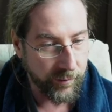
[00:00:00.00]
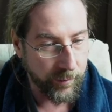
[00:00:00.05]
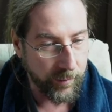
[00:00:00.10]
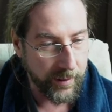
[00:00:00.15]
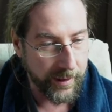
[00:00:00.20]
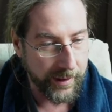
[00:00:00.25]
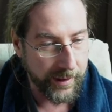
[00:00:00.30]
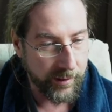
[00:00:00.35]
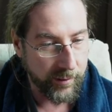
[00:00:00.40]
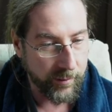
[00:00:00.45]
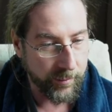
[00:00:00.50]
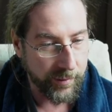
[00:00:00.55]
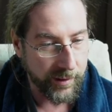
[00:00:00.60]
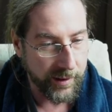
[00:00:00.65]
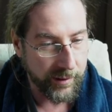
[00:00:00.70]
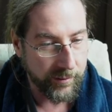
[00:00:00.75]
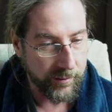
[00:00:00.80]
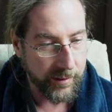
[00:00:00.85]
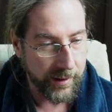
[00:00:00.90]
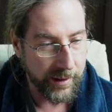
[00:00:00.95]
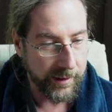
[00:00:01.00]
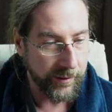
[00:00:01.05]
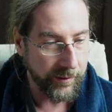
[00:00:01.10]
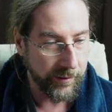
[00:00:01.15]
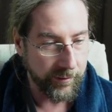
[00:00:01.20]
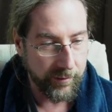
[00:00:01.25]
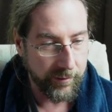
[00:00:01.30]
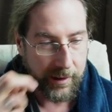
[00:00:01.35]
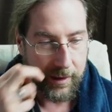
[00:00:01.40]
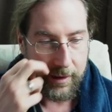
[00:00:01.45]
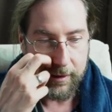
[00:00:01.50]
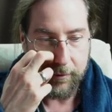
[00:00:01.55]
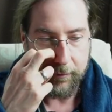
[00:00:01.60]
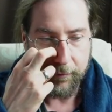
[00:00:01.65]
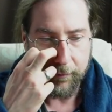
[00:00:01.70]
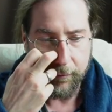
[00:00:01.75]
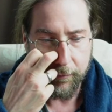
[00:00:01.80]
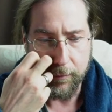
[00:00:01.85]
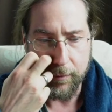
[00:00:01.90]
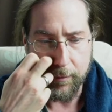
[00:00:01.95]
Y compared to ID3,
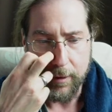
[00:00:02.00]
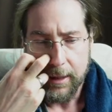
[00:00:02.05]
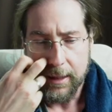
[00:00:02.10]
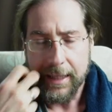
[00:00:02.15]
ID4.